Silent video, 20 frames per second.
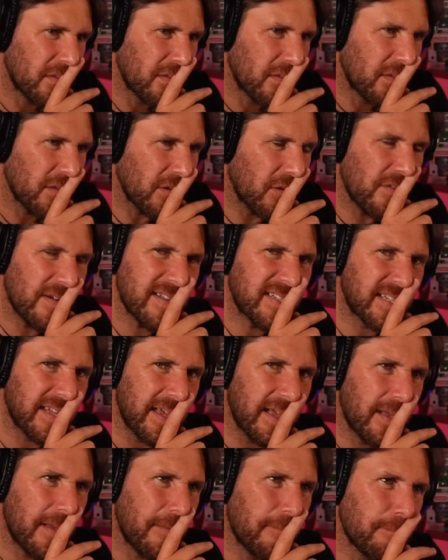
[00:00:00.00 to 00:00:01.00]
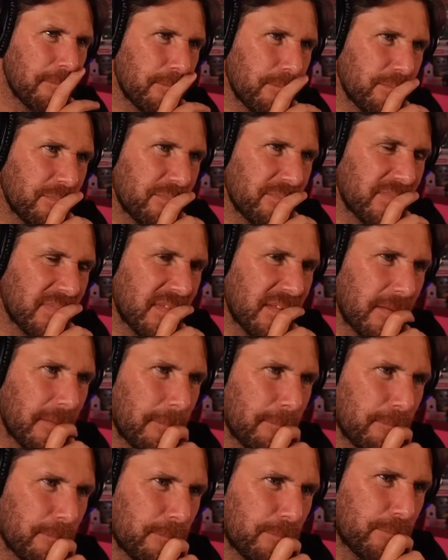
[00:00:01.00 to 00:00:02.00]
Or is it? Now, this is what I
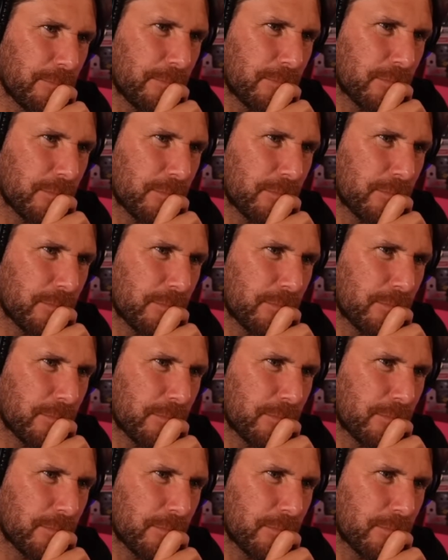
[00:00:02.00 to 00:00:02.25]
know about